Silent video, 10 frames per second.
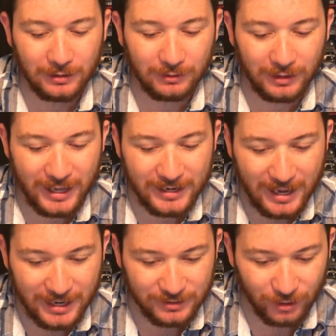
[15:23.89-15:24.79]
Led
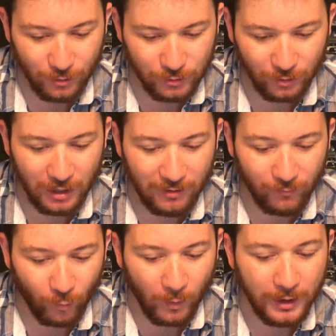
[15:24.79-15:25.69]
a total of
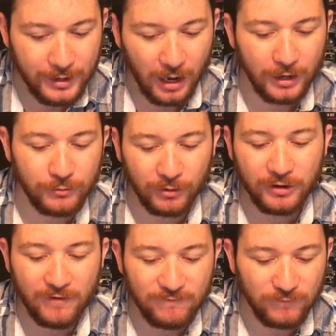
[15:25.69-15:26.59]

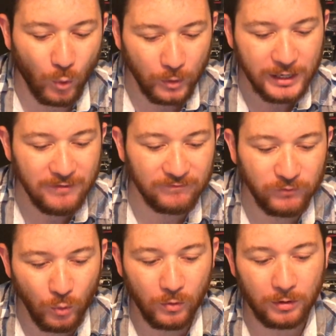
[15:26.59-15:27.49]

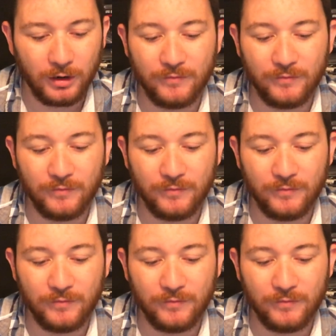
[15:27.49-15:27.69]
144